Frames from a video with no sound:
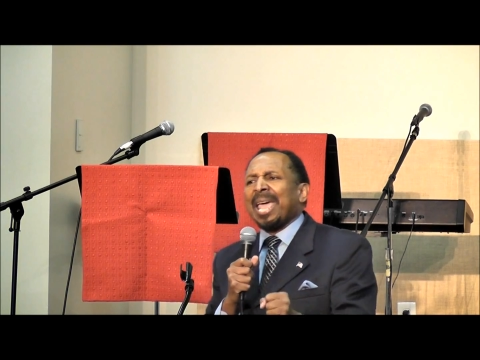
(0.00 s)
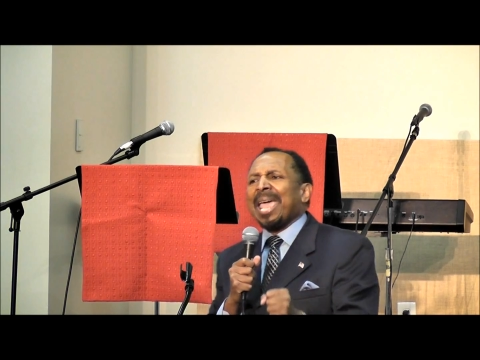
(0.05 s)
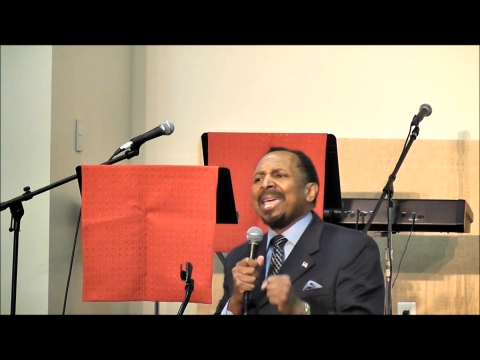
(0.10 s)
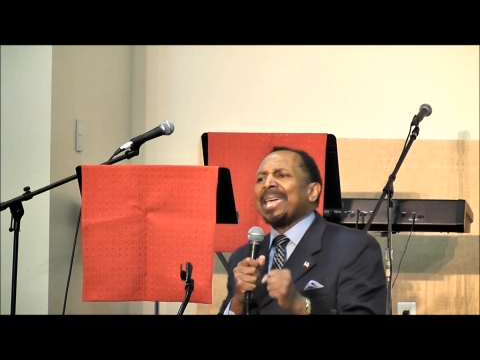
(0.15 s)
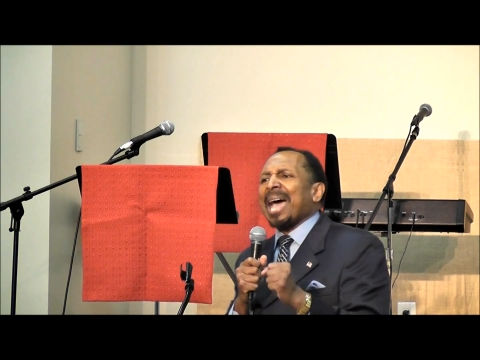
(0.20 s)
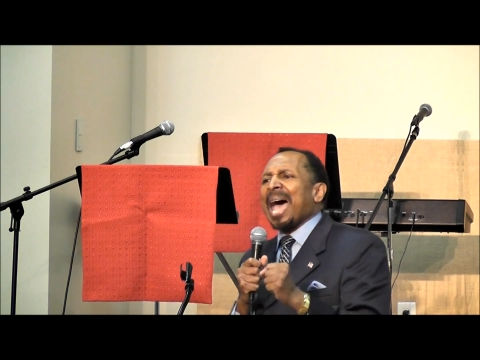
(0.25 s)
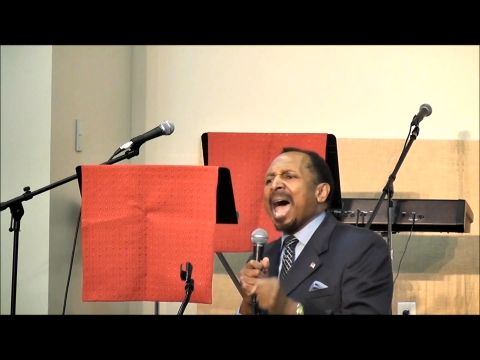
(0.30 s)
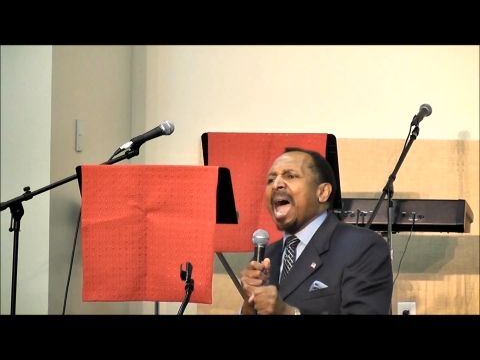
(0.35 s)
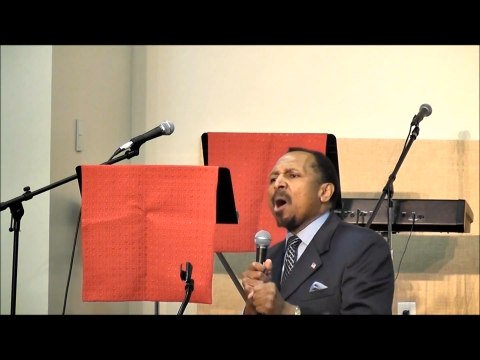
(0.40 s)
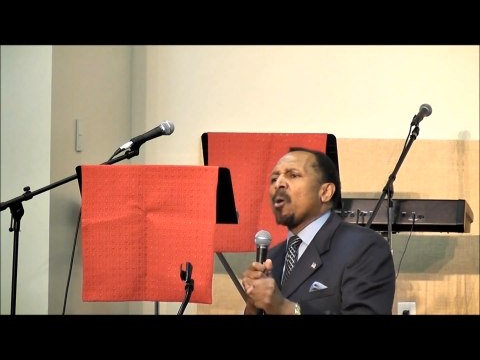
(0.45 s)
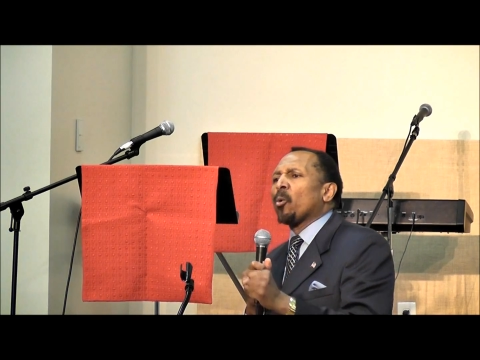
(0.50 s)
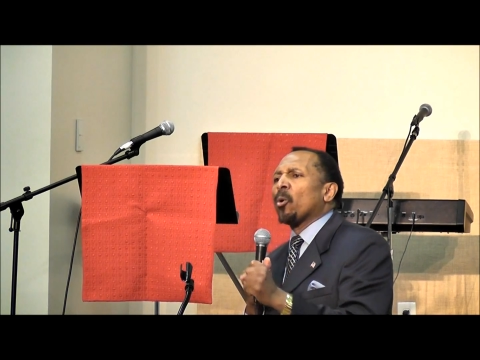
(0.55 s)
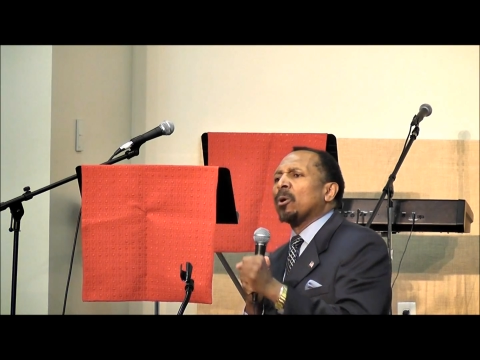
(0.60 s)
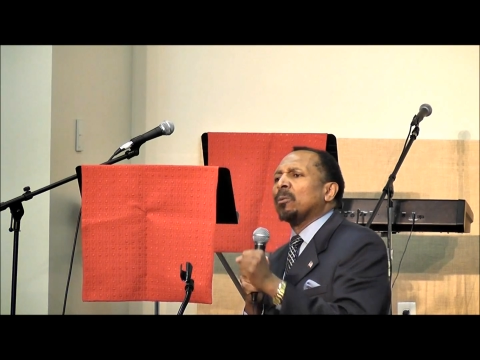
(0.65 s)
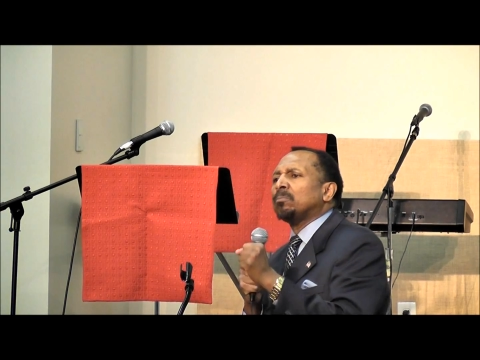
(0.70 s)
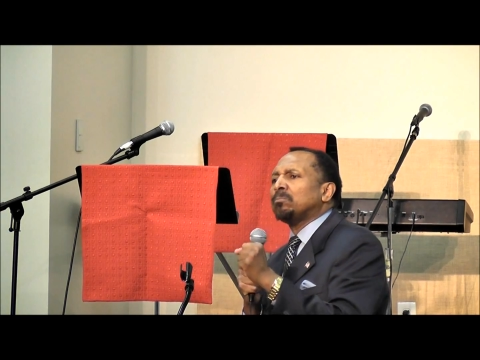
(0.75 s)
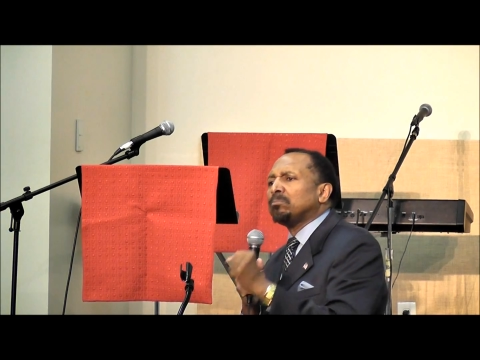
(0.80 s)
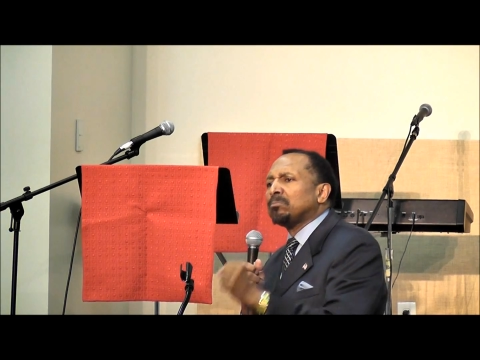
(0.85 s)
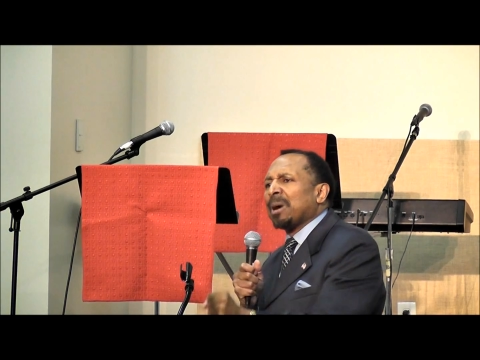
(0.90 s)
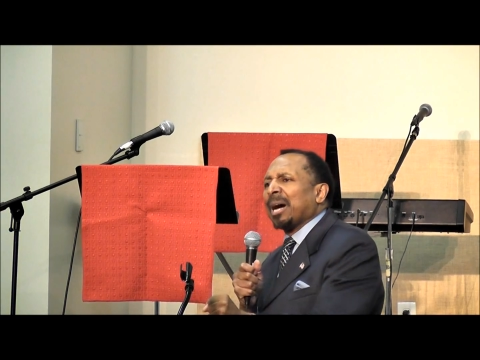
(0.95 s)
take
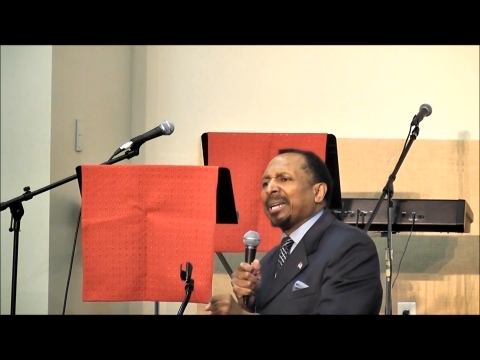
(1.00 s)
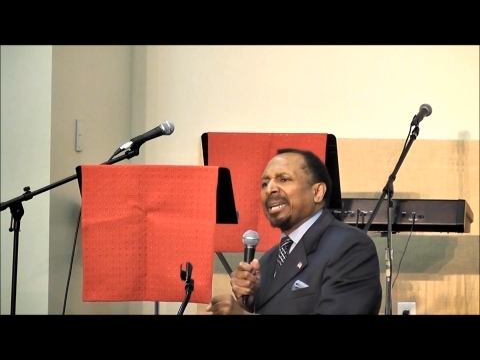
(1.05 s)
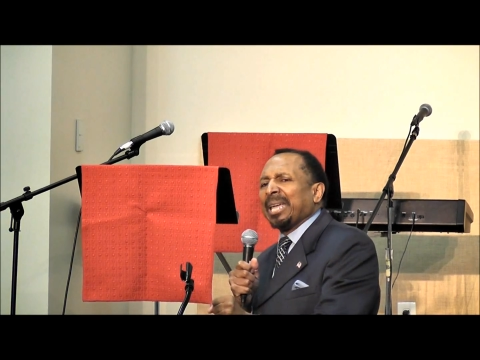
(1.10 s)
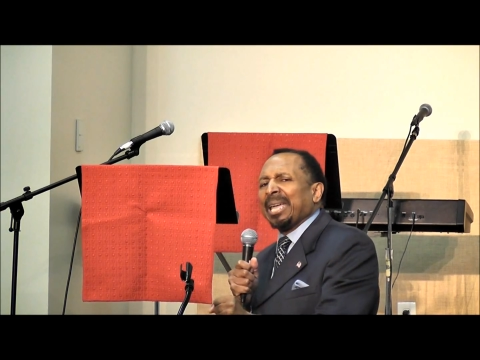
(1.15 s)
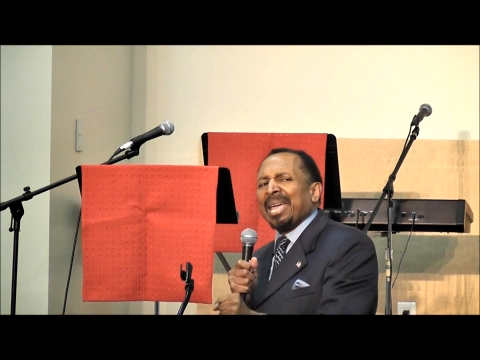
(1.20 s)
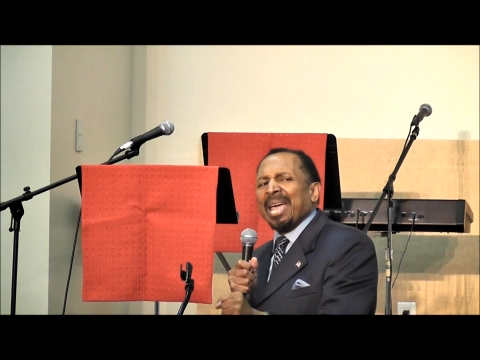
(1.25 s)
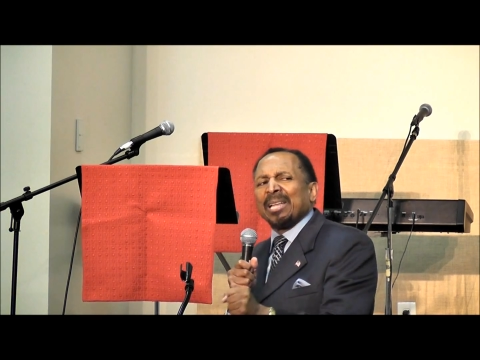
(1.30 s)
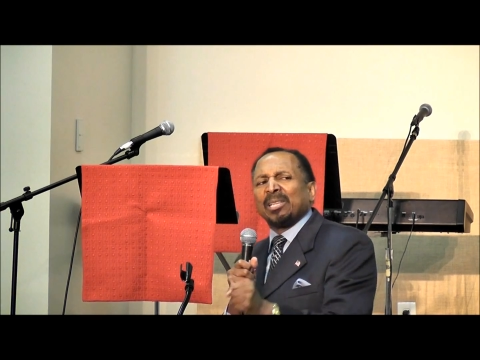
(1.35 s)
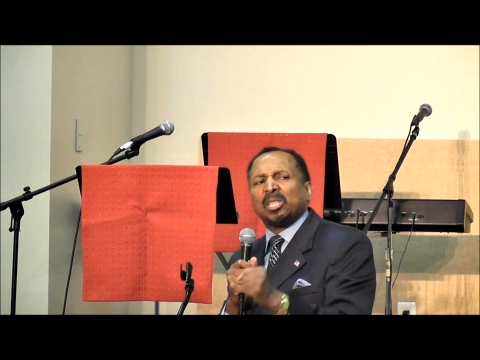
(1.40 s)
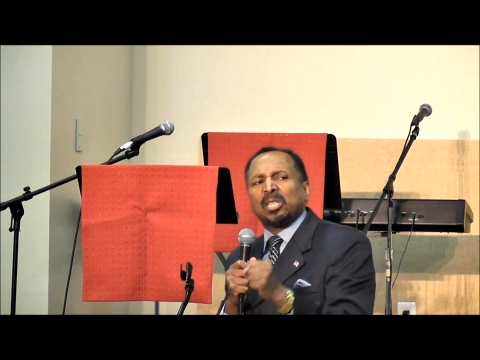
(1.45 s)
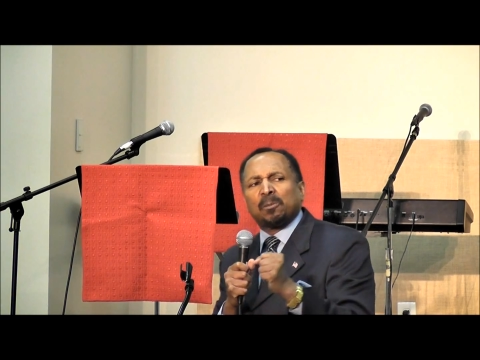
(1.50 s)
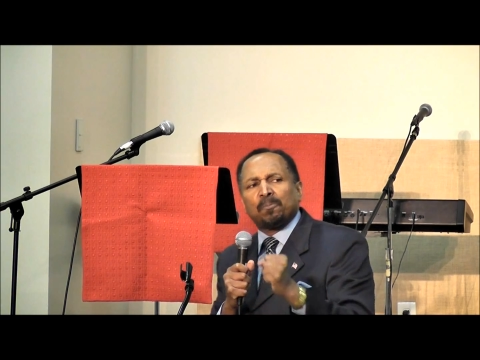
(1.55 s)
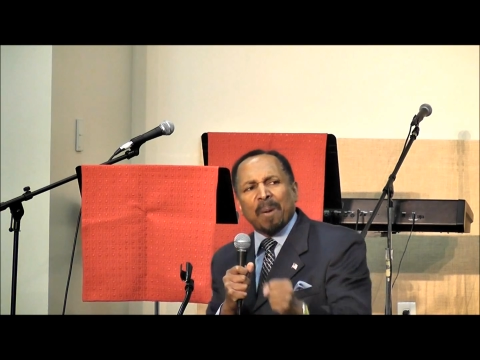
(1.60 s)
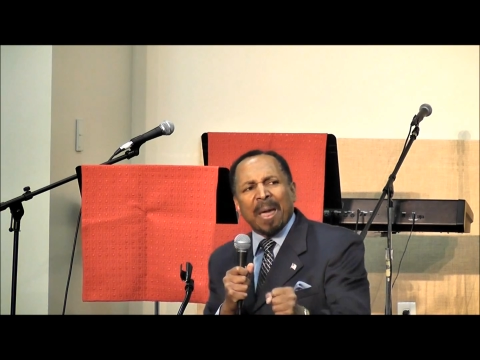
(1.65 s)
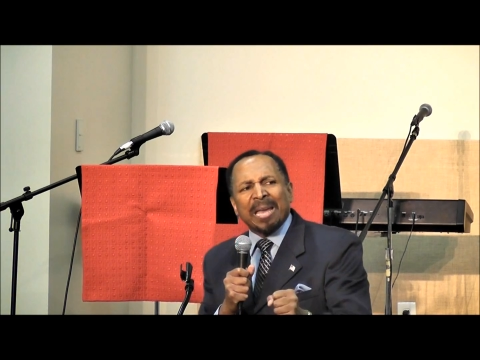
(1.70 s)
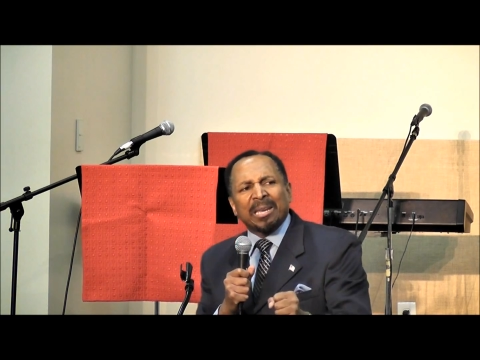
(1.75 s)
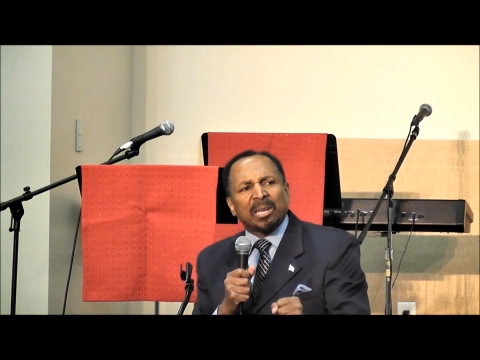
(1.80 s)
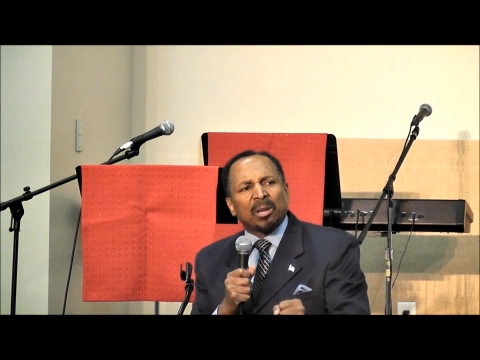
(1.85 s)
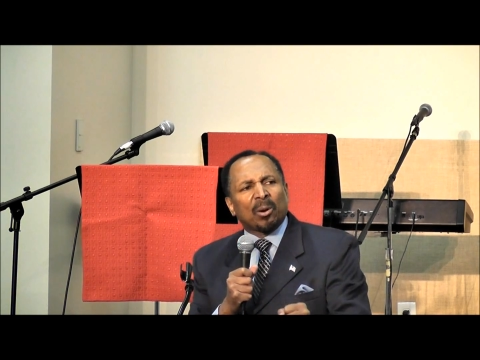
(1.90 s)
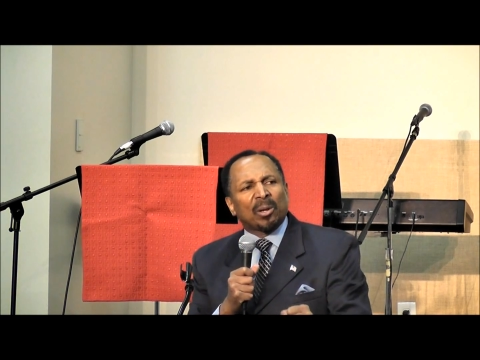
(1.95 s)
our money and spend